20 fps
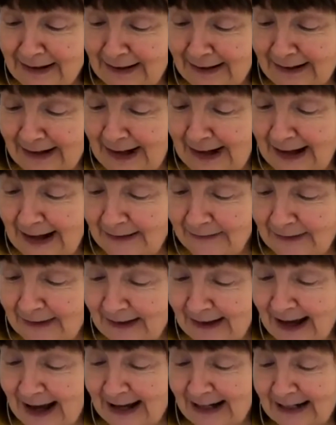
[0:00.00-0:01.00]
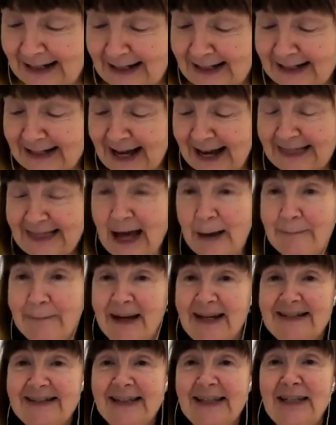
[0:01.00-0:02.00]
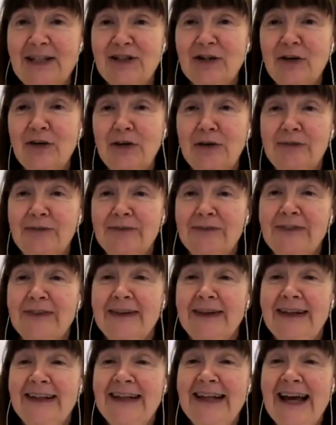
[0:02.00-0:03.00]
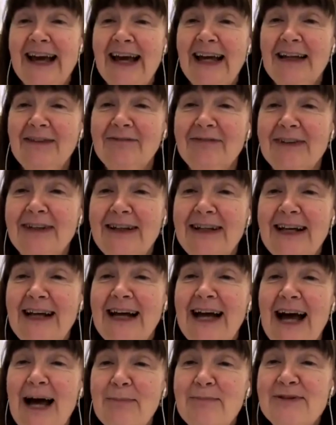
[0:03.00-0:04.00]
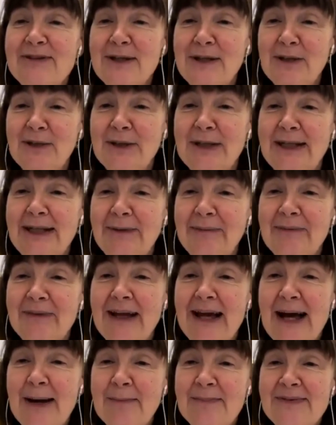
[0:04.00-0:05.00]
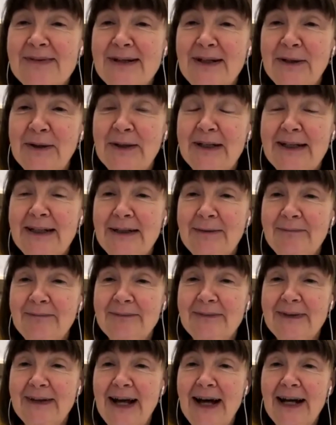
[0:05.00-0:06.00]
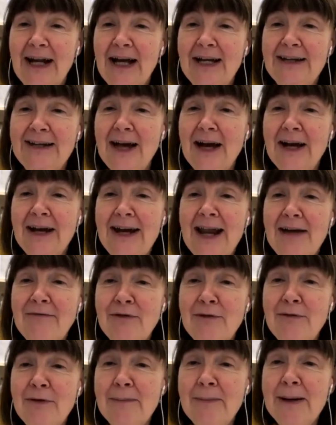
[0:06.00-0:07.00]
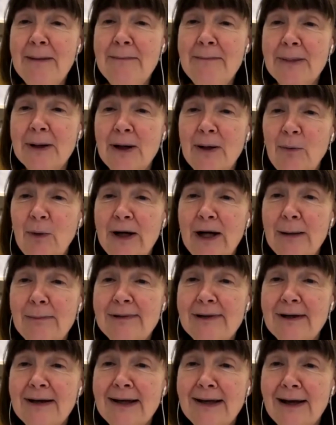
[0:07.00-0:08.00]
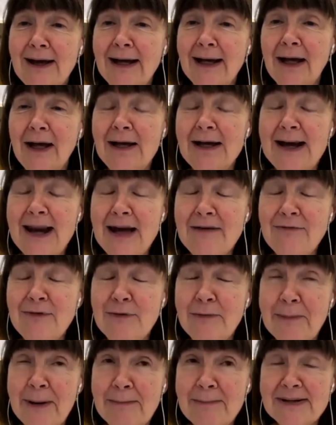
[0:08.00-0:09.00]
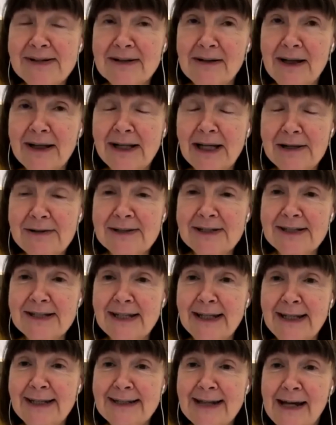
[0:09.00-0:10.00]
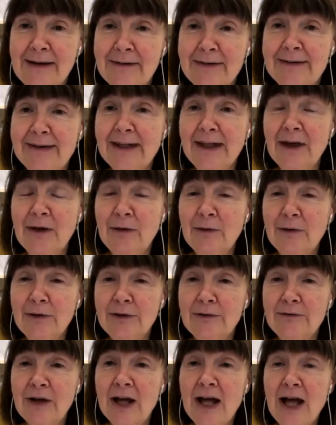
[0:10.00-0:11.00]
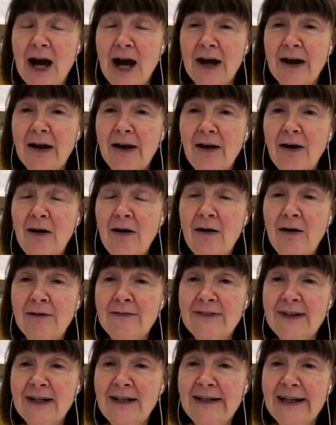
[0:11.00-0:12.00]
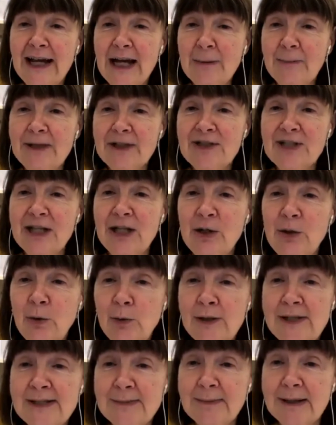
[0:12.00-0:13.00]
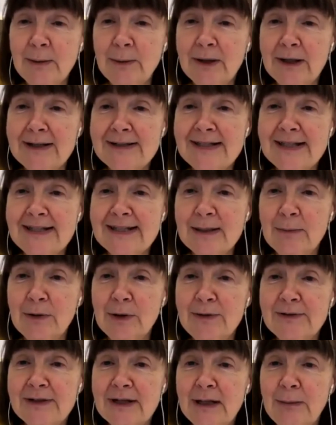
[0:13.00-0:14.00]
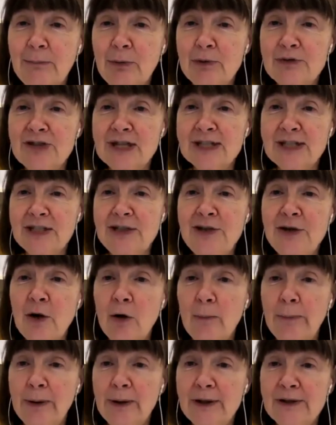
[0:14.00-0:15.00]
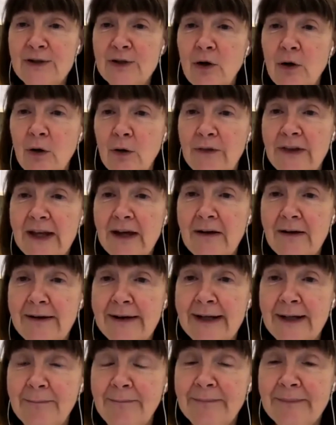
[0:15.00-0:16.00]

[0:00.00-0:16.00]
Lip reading: Yeah, Anthony's saying that pesky dot. Yeah, absolutely. And I never remember when I'm die cutting. I never remember till I go to stick it down and think, oh God. And I can't tell you how much it annoys me when I see somebody who's done a project and not put a dot on the eye.